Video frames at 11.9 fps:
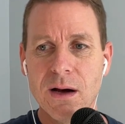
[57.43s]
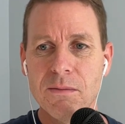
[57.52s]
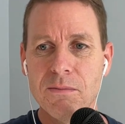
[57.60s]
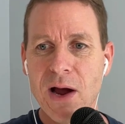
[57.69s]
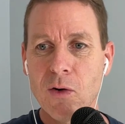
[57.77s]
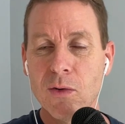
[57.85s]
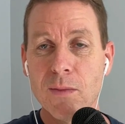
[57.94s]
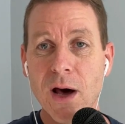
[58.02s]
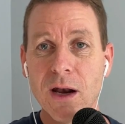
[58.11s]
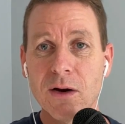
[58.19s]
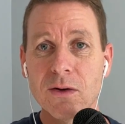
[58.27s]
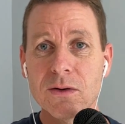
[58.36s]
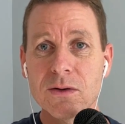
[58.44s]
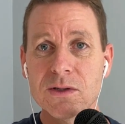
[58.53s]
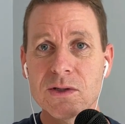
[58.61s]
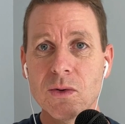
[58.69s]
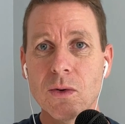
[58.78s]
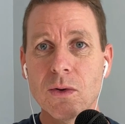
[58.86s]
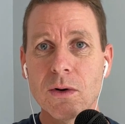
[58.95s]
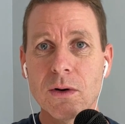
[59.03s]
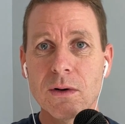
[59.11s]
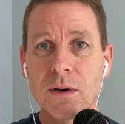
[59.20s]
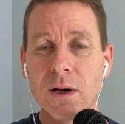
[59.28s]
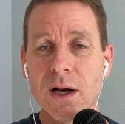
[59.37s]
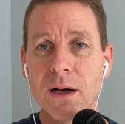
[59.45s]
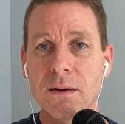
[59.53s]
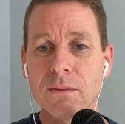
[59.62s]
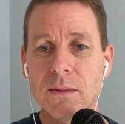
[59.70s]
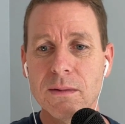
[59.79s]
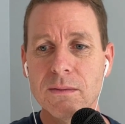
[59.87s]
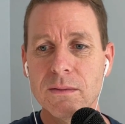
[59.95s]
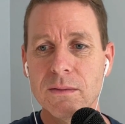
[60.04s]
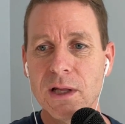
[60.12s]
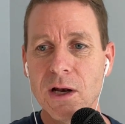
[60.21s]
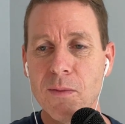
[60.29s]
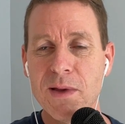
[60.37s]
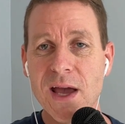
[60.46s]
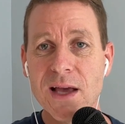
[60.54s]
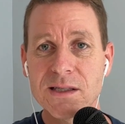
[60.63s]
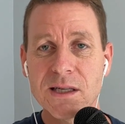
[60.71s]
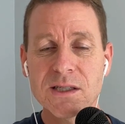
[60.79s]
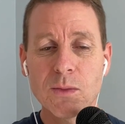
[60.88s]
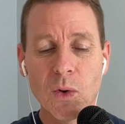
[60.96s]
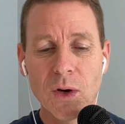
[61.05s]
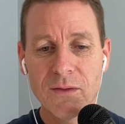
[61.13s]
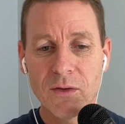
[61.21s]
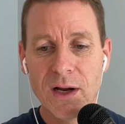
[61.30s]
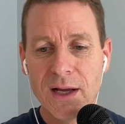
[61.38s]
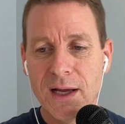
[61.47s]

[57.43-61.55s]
powered monitors or you know, a PA system or whatever.